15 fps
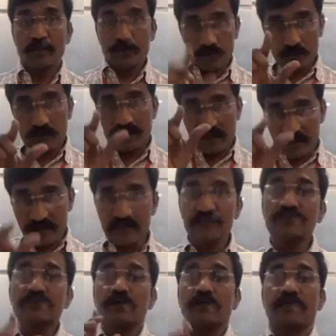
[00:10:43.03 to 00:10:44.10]
So this is a
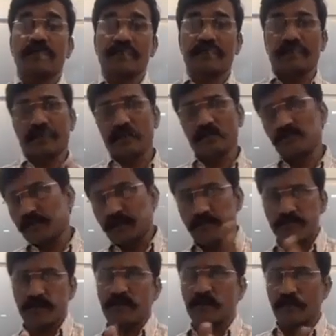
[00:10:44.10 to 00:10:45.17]
short. Again,
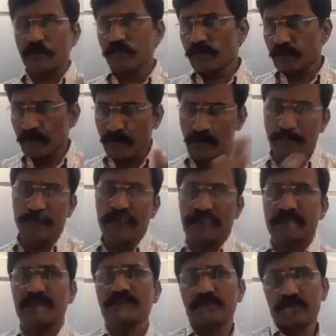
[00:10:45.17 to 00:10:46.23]
if by
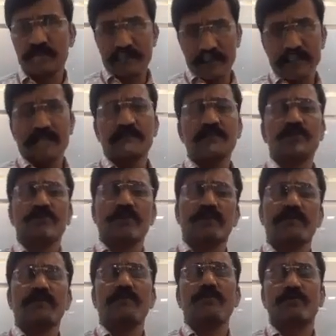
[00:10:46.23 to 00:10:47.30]
chance you are getting the
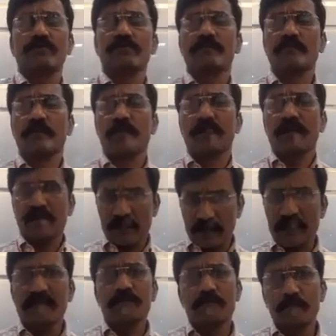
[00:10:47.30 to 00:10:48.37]
short note,
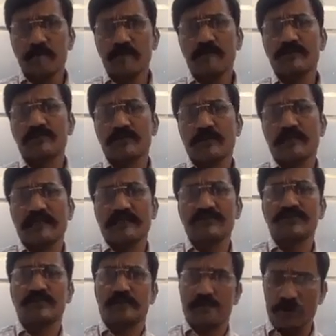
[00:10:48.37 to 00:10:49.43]
put the short
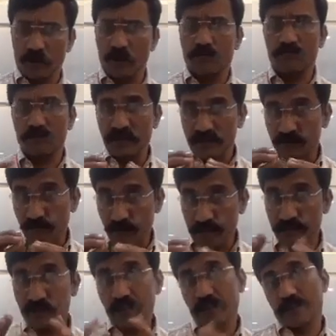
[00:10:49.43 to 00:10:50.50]
answer of this
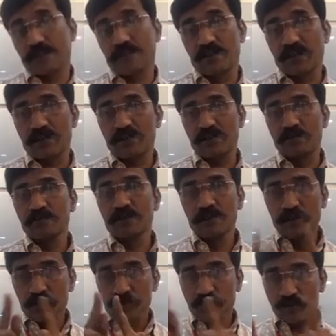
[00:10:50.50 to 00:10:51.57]
flexor retinaculum.
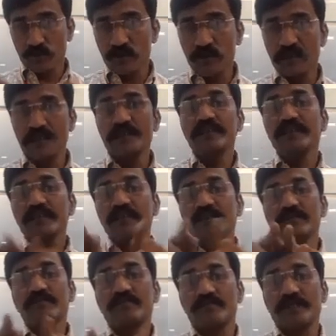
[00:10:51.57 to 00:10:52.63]
So in
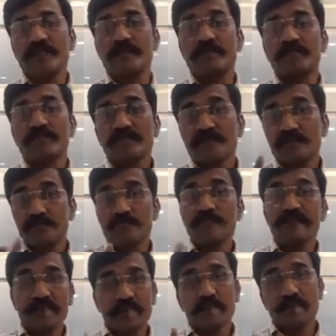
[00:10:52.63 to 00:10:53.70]
this way
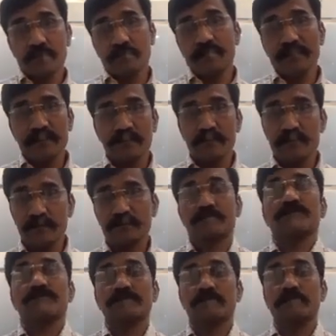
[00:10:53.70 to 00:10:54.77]
we can complete the
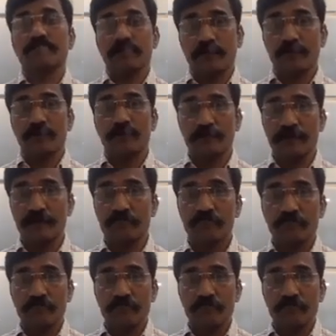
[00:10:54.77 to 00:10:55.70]
discussion of anatomy.